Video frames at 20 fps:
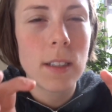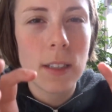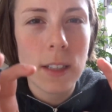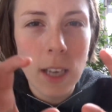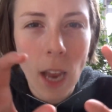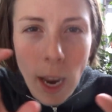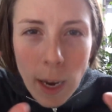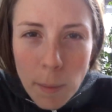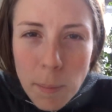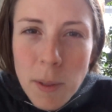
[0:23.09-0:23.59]

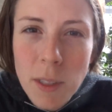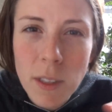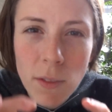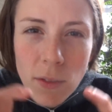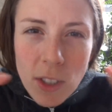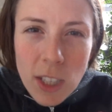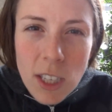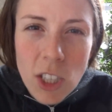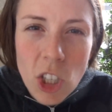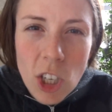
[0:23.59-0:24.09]
types of
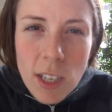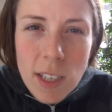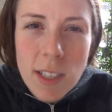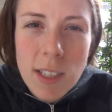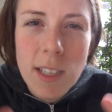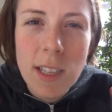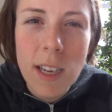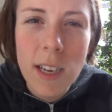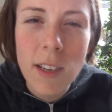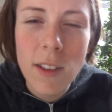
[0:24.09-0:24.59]
dishes.
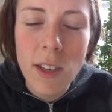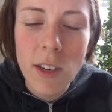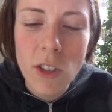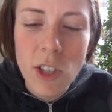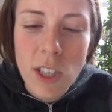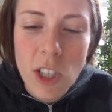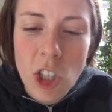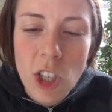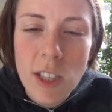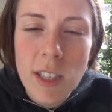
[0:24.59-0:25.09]
They're
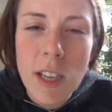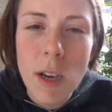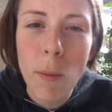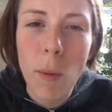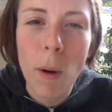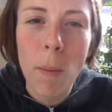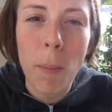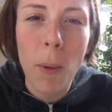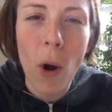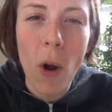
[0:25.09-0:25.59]
dishes that
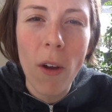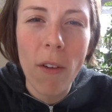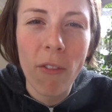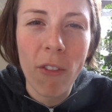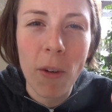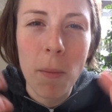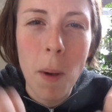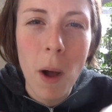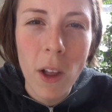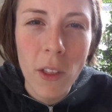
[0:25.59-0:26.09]
were brought
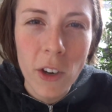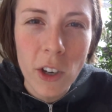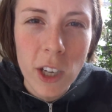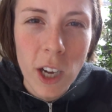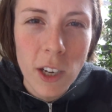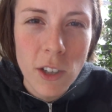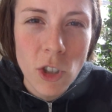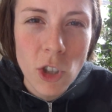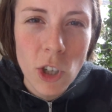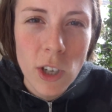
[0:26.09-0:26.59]
from other
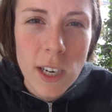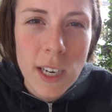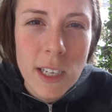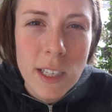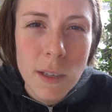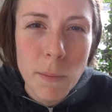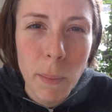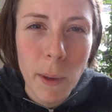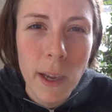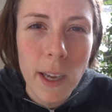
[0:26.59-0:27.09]

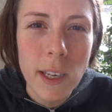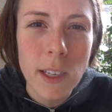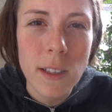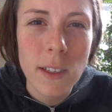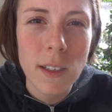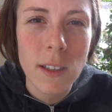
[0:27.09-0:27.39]
countries, but